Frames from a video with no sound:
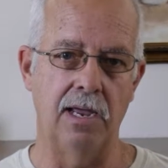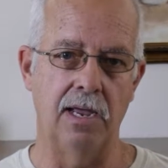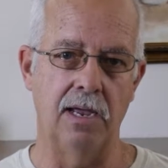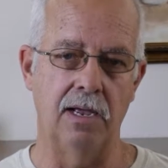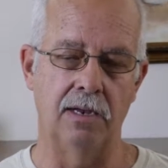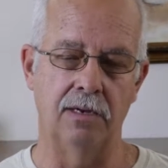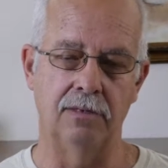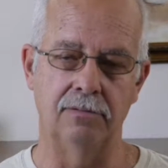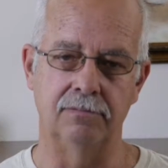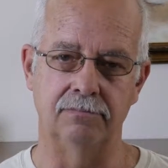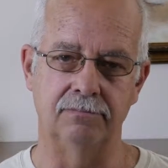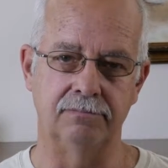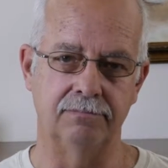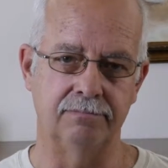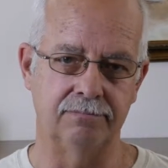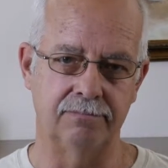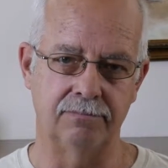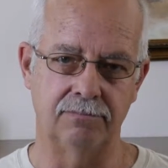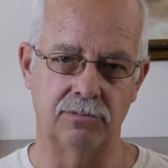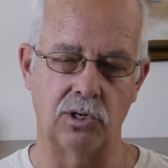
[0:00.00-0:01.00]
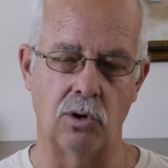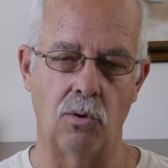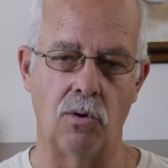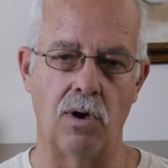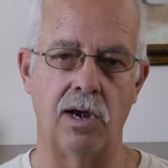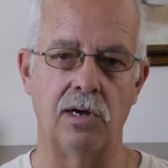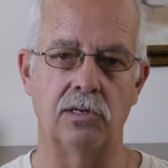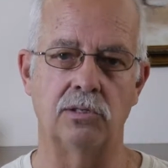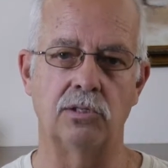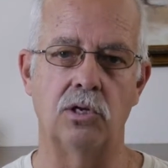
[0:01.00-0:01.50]
and so
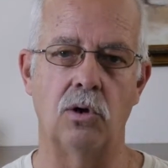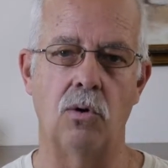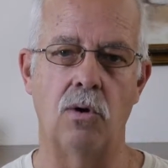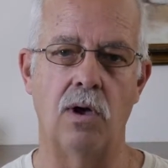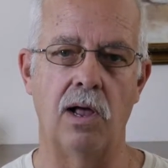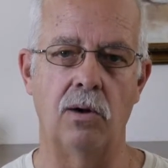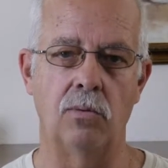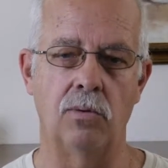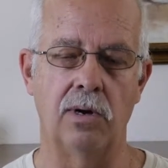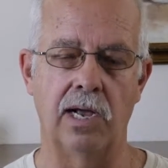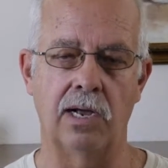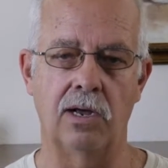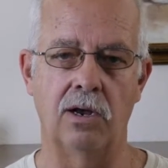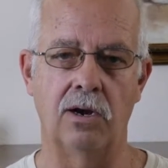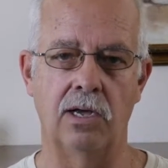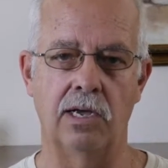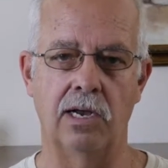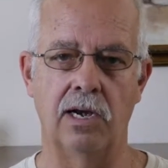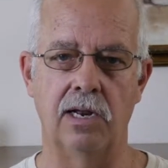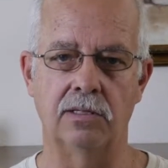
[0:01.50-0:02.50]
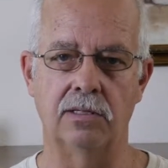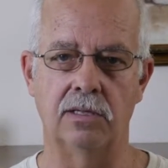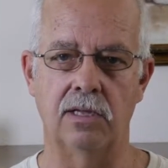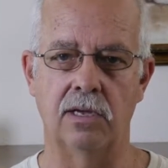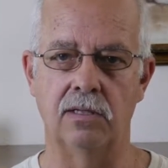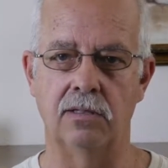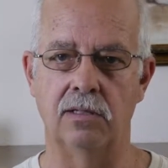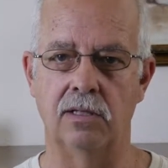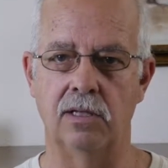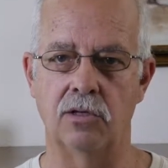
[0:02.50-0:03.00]
on and so on. We're not going to get into
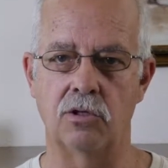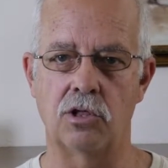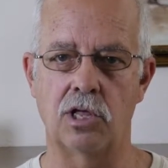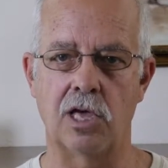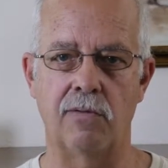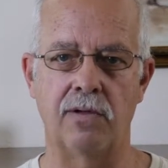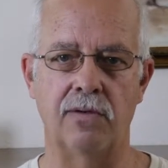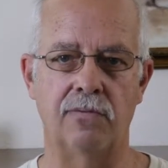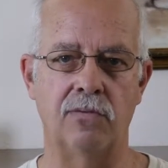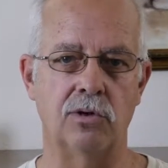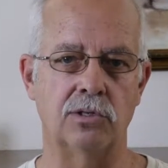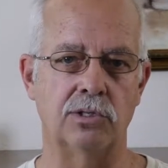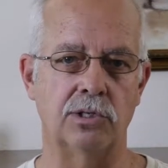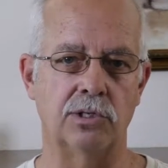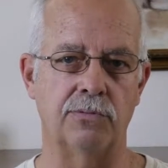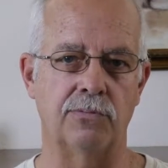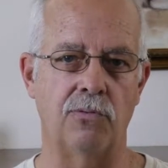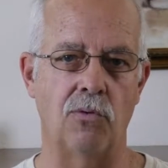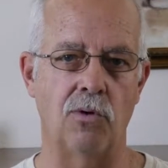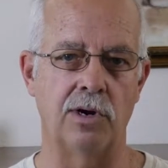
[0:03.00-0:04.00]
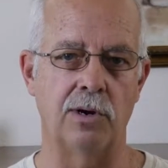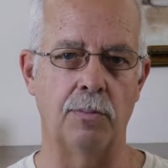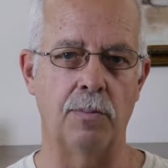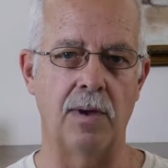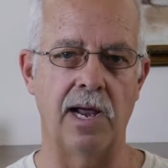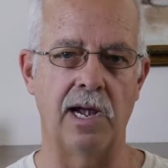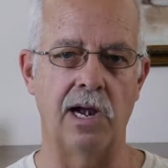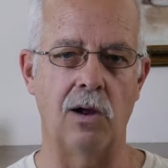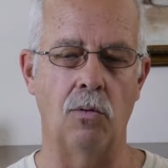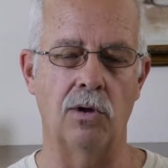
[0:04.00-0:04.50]
the Chevy versus Ford
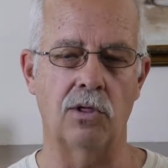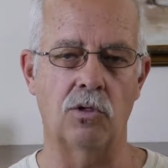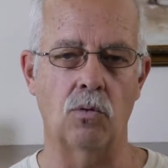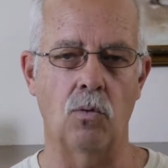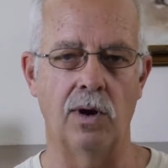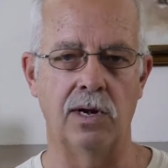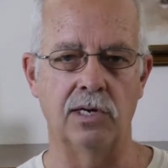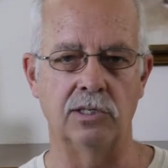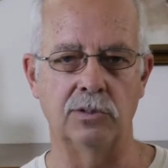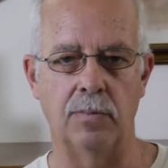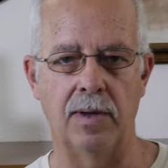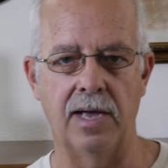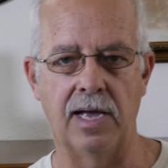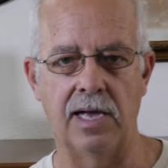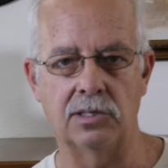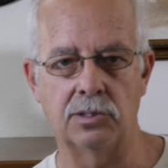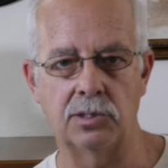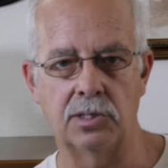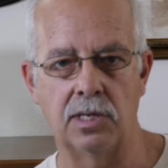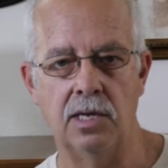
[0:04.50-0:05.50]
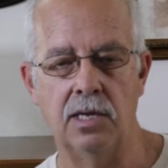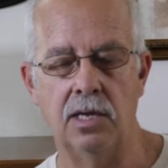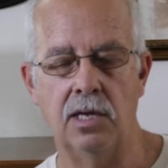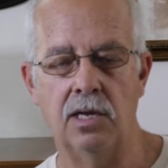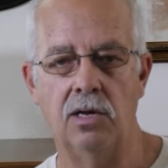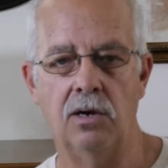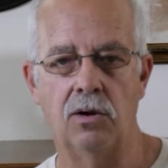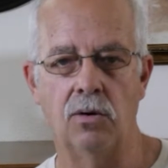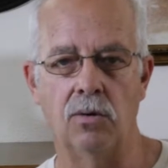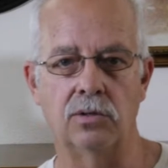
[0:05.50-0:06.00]
debate on which one is best.
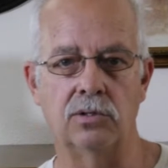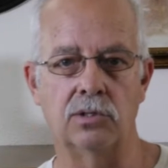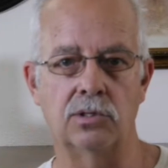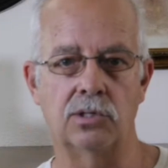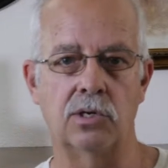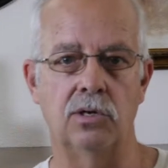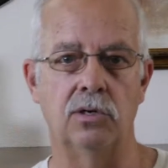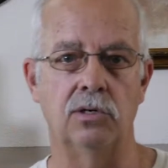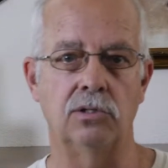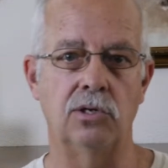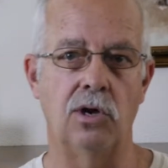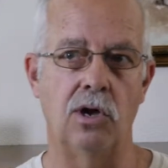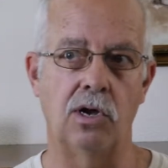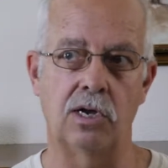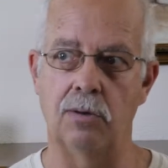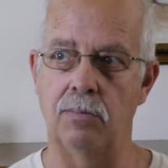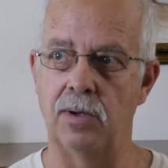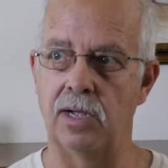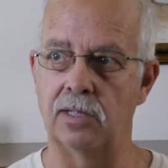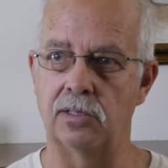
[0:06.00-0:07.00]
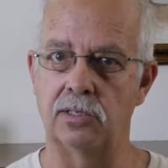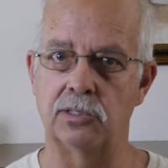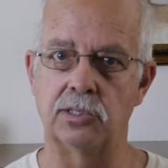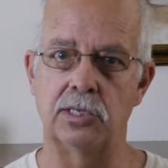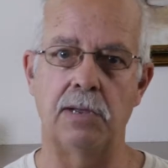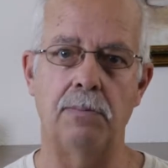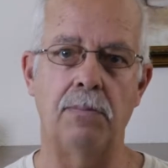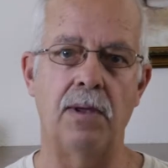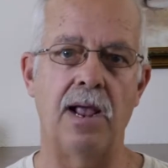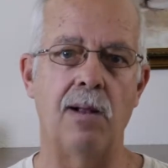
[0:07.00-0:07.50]
We're just going to talk about the
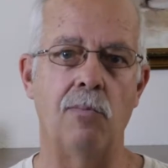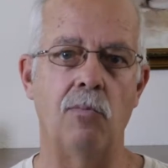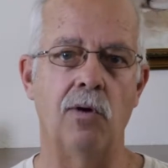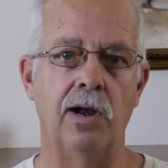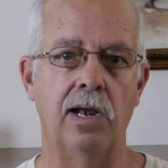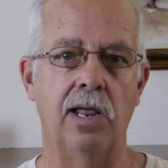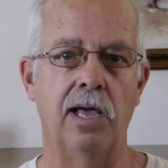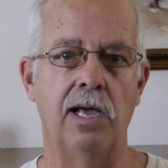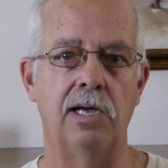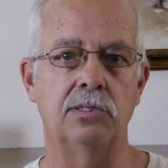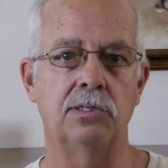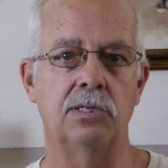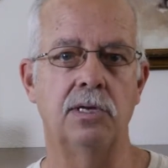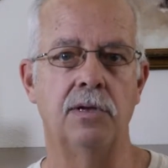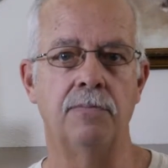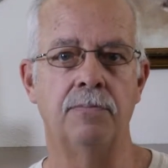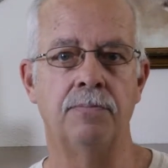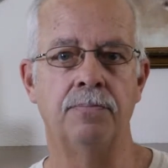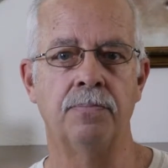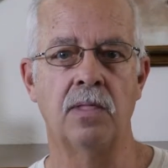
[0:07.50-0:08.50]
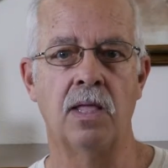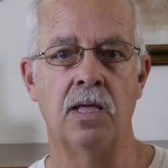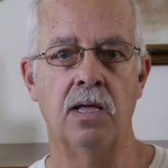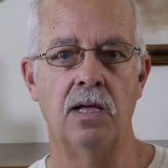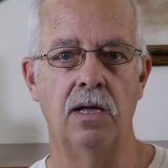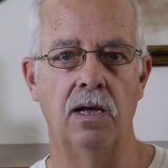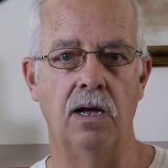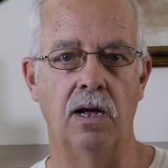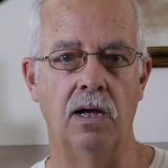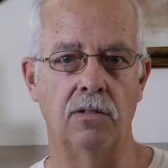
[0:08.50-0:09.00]
SEPAM relays.
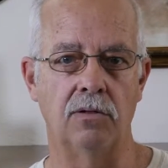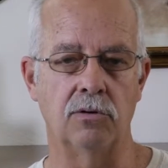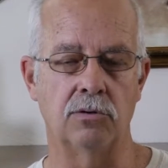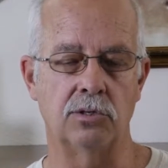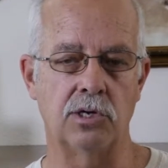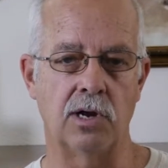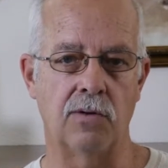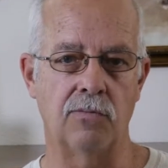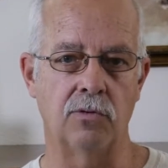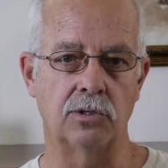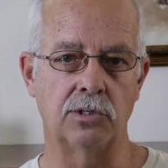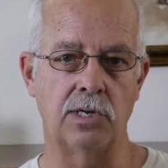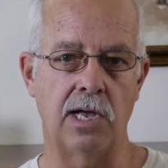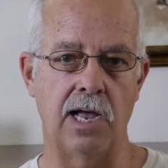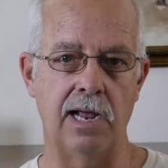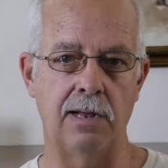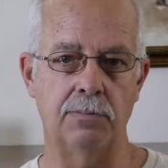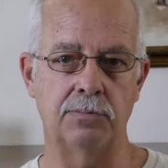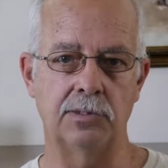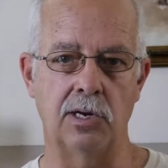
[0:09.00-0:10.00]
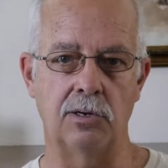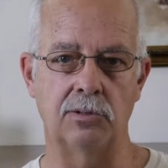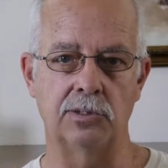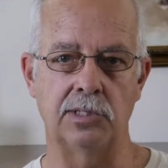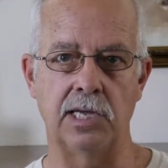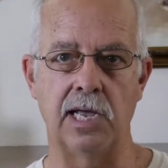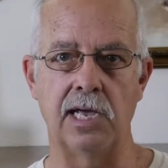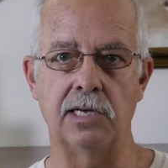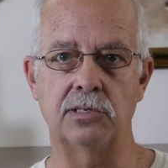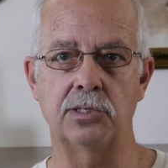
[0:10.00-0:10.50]
There are several types. There's
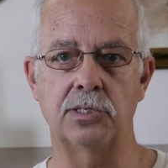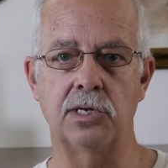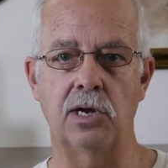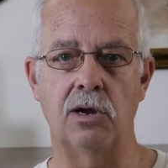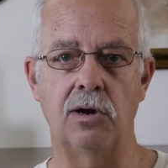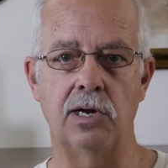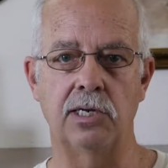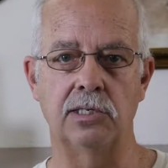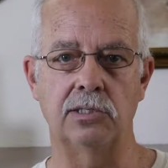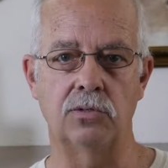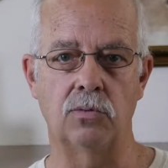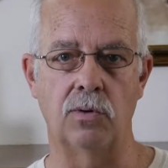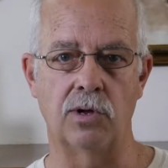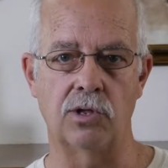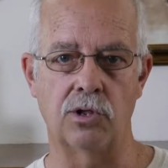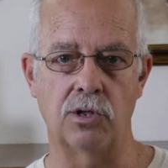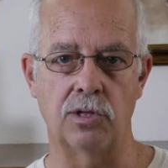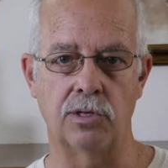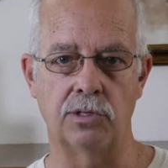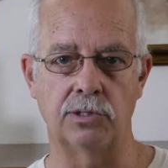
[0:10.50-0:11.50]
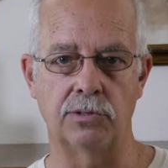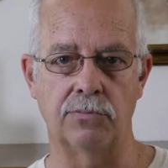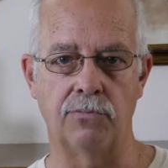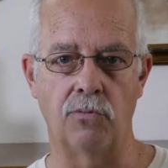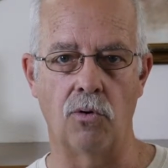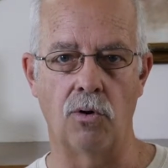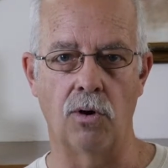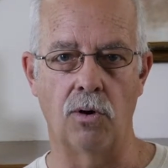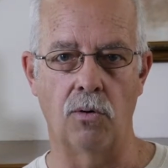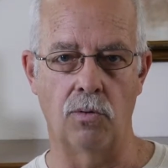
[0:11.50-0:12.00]
the S series, which is
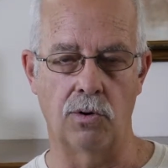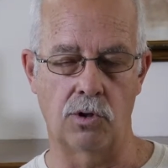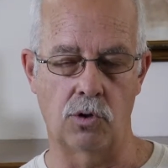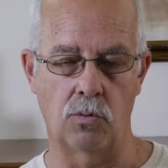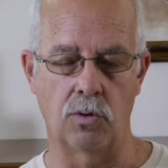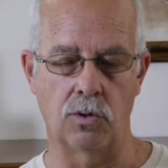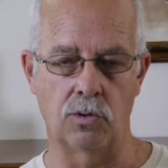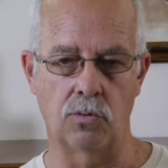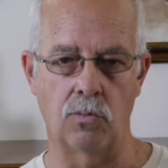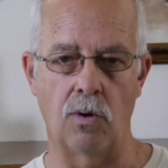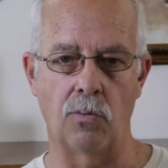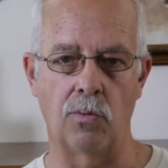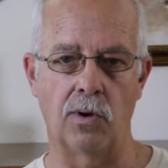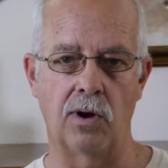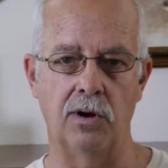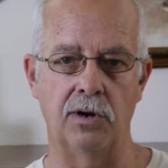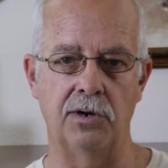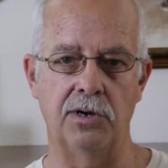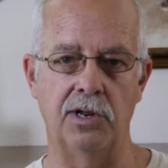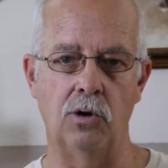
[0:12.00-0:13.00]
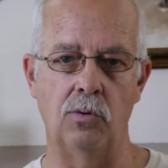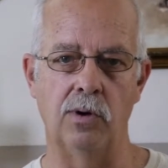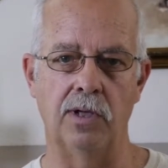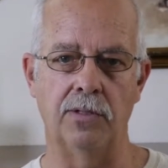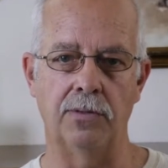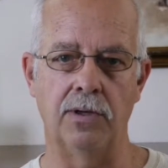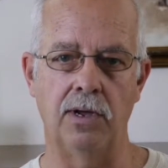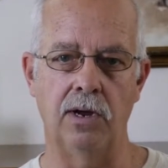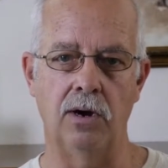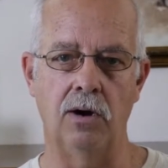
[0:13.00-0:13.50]
what we're going to deal
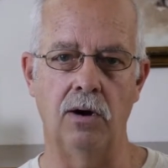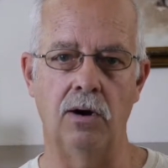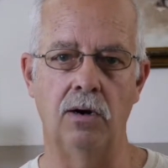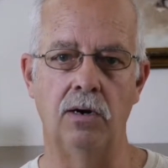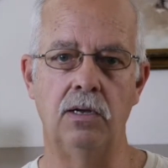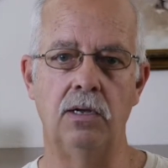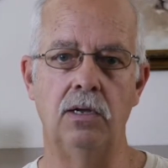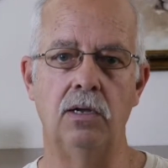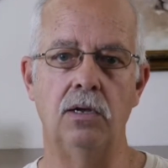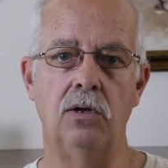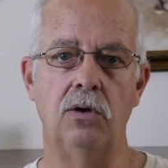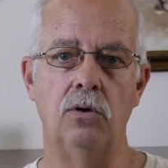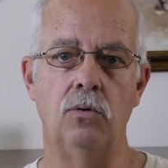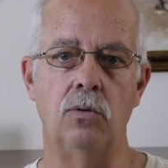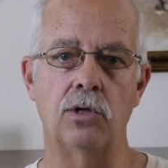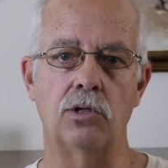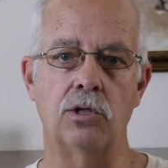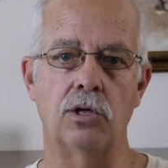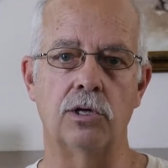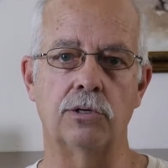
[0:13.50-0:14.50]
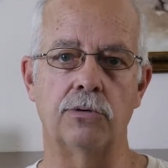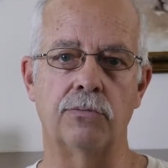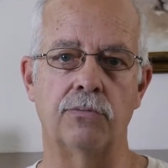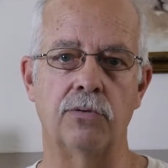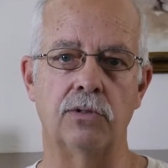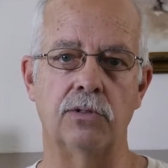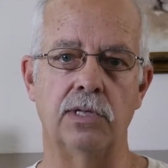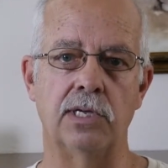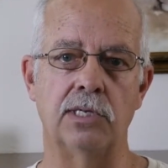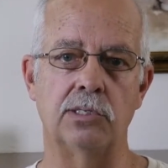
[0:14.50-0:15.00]
with here, which is
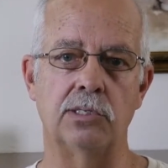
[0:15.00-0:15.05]
for the